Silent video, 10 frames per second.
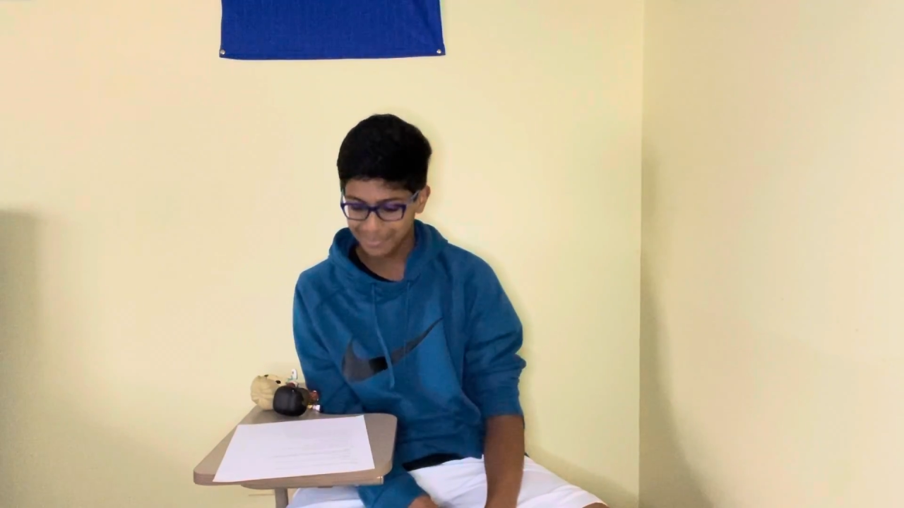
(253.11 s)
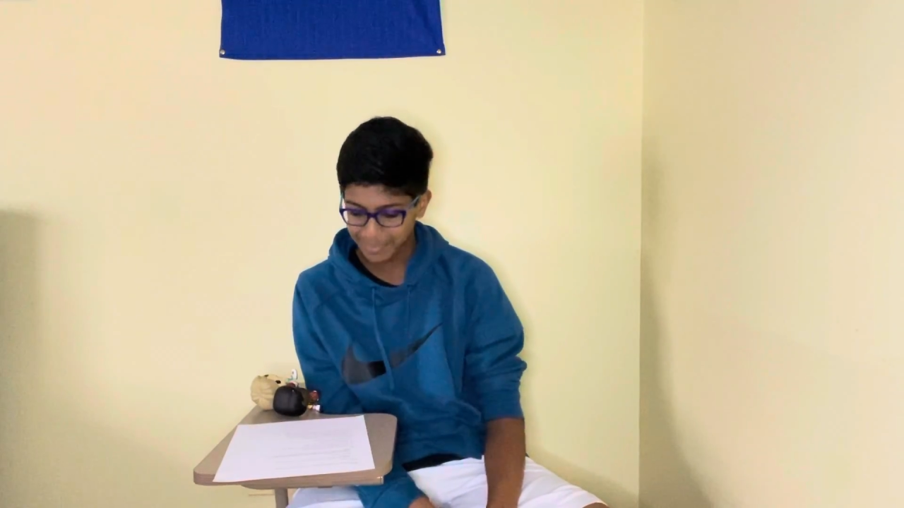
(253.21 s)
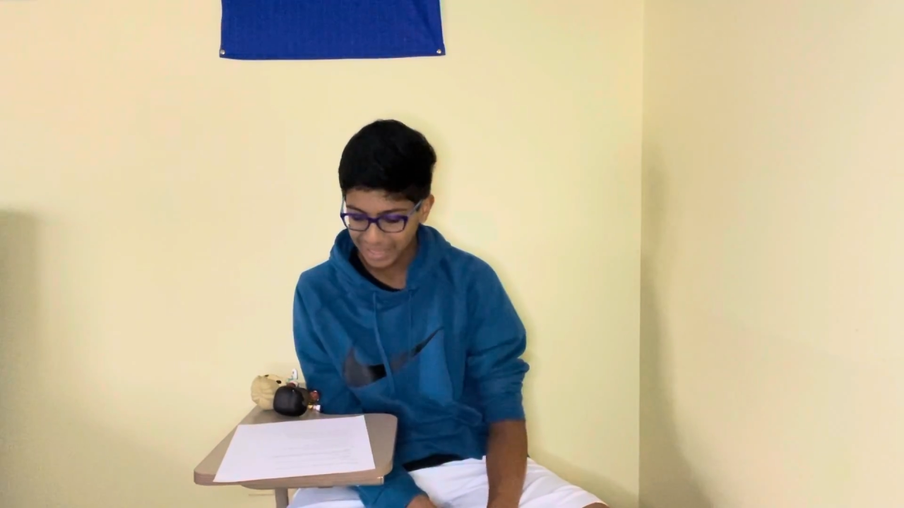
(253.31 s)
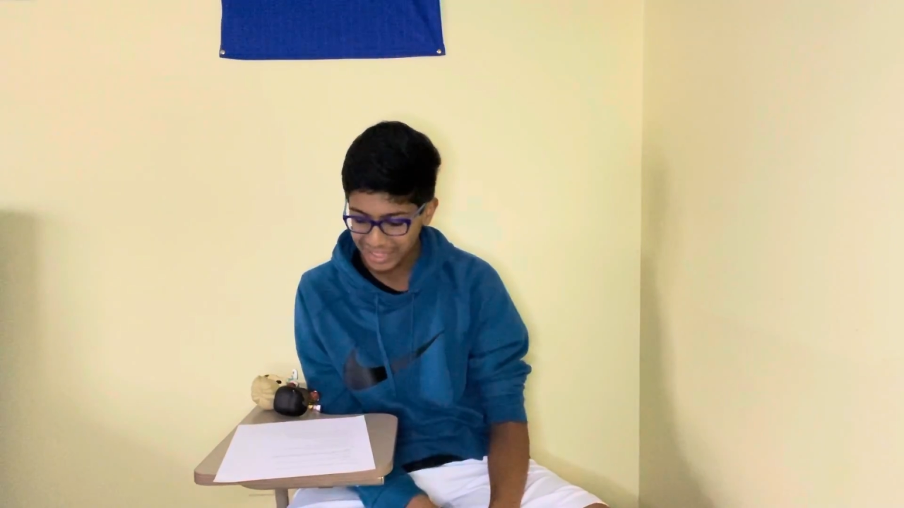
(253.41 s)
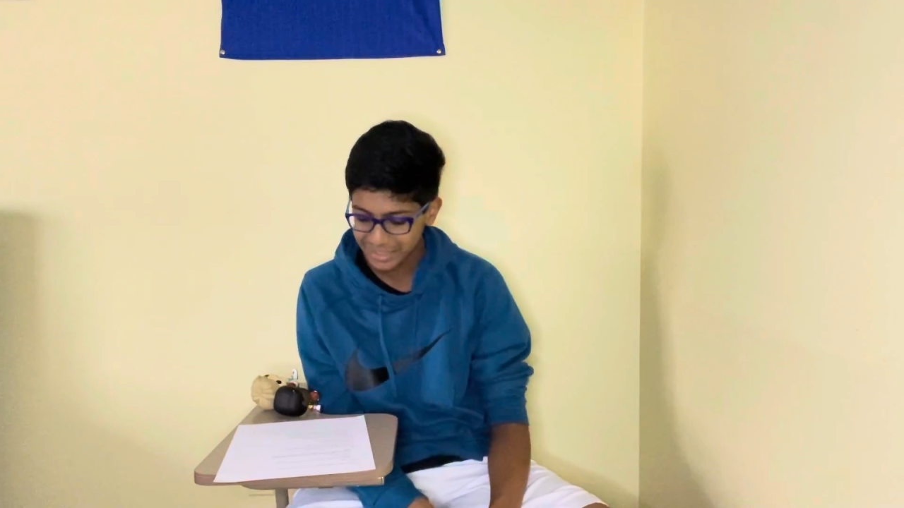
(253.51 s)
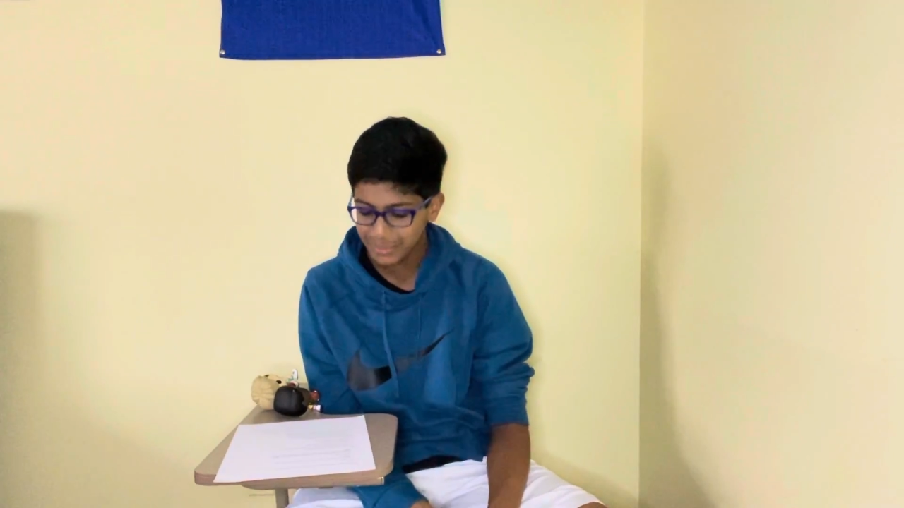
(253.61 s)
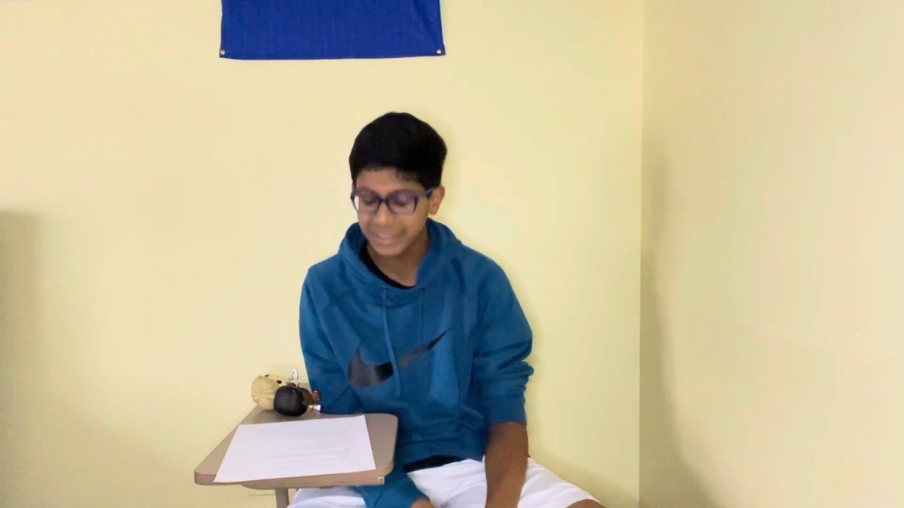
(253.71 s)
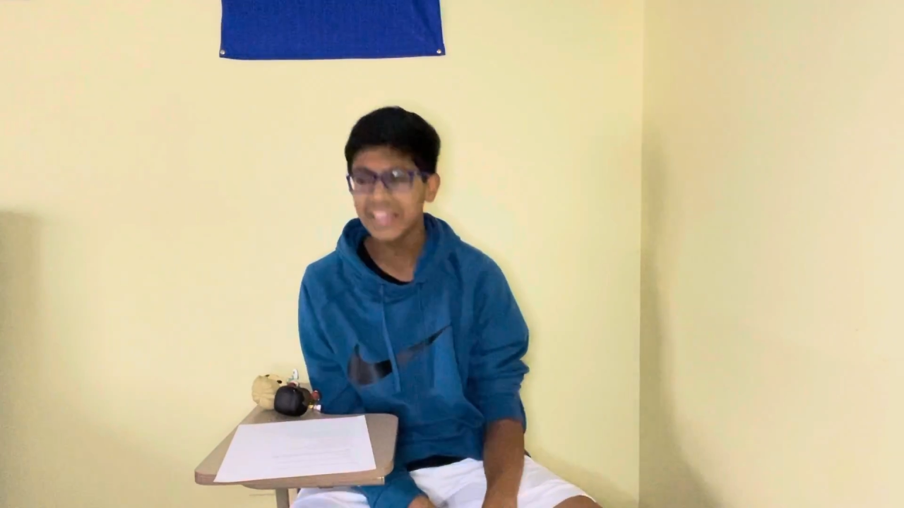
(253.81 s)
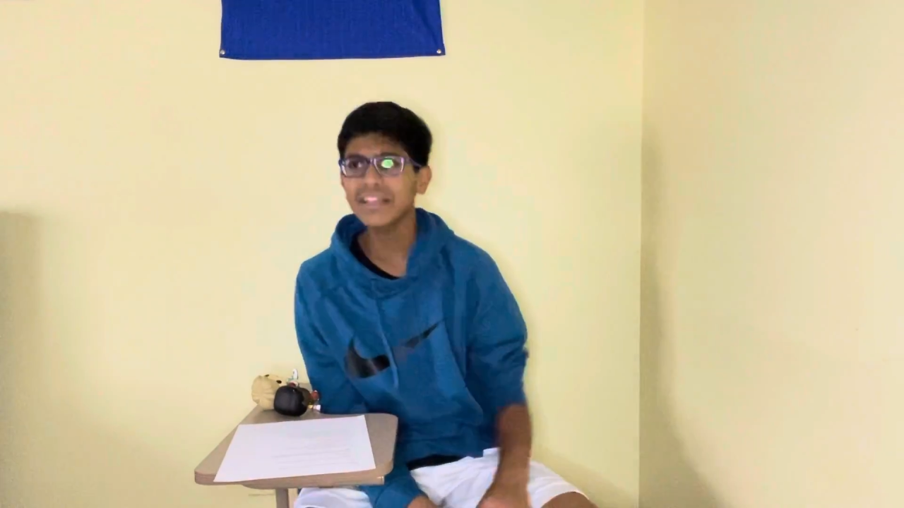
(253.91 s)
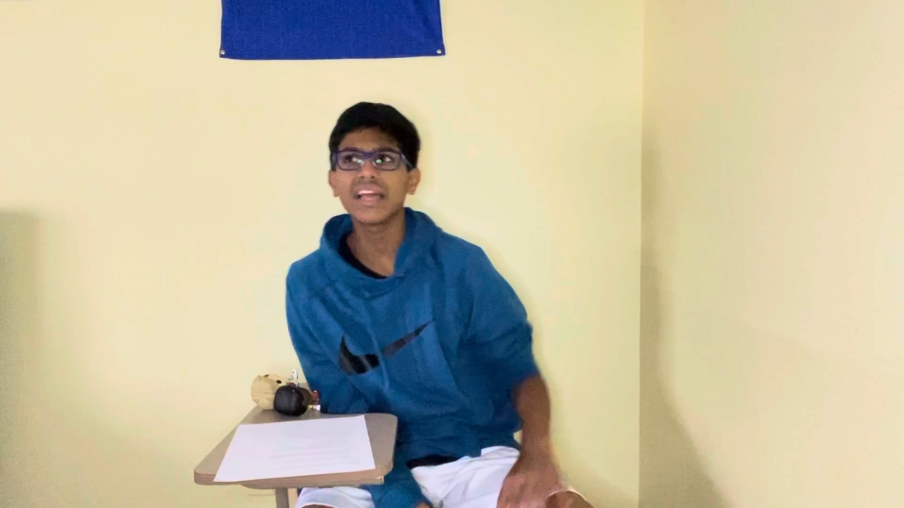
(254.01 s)
Because you
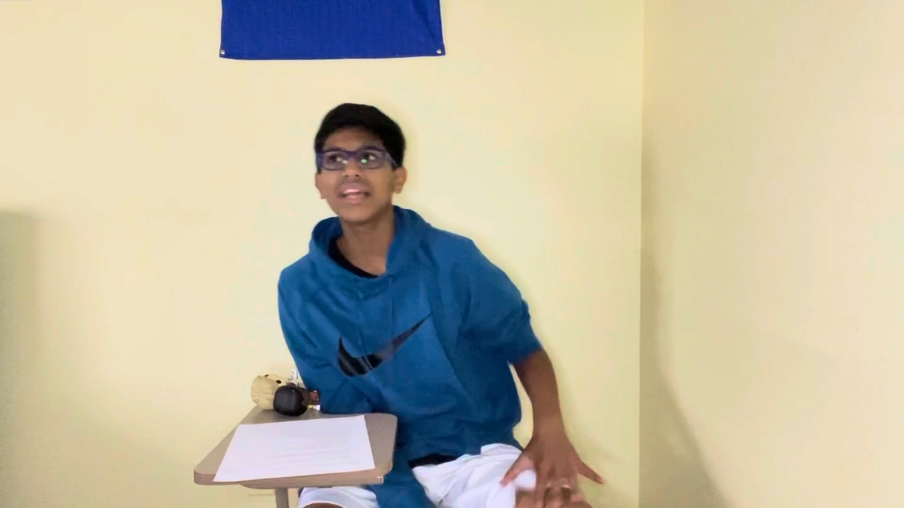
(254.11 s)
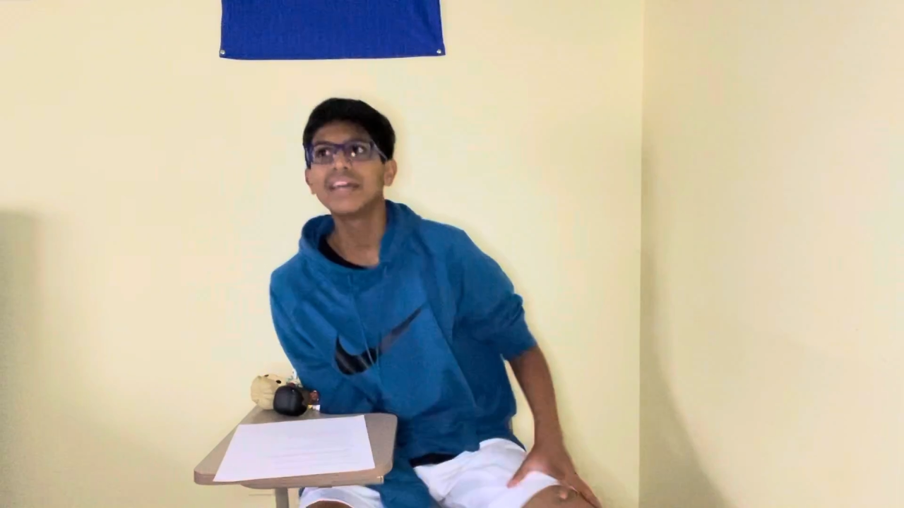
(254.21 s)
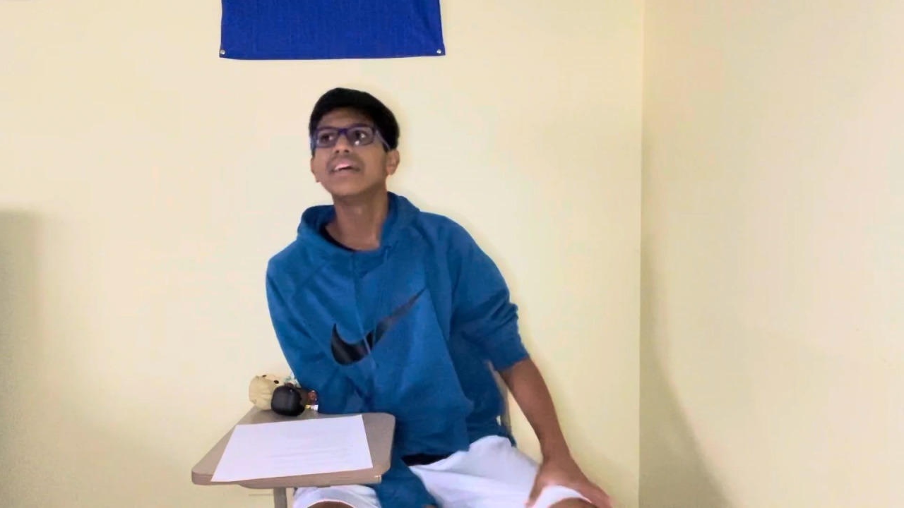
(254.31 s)
think, like,